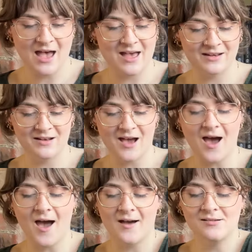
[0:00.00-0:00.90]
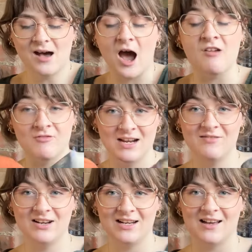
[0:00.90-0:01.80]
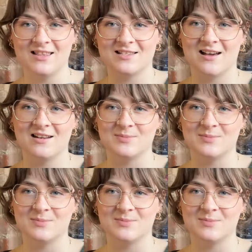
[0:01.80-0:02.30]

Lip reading: and I really like these colours,